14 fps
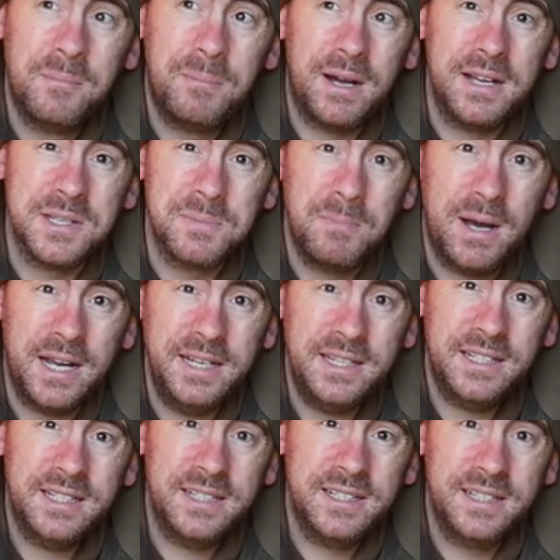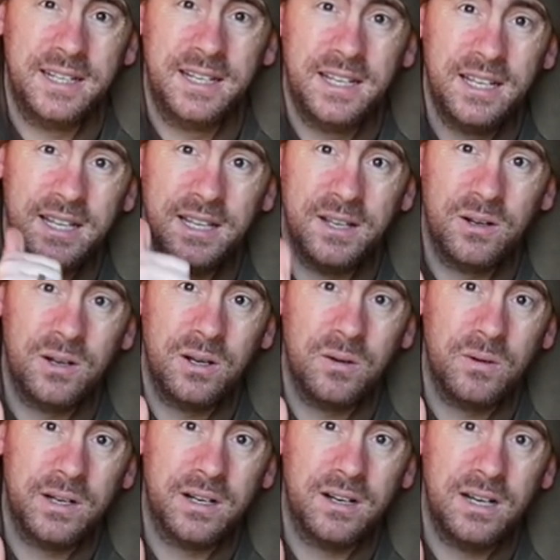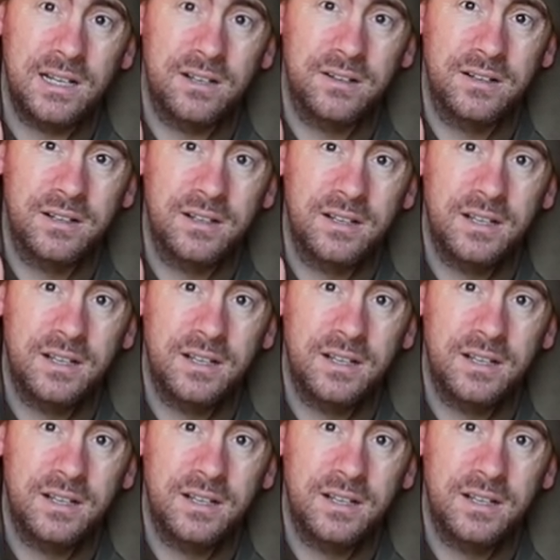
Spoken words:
but his mate, went on Leon.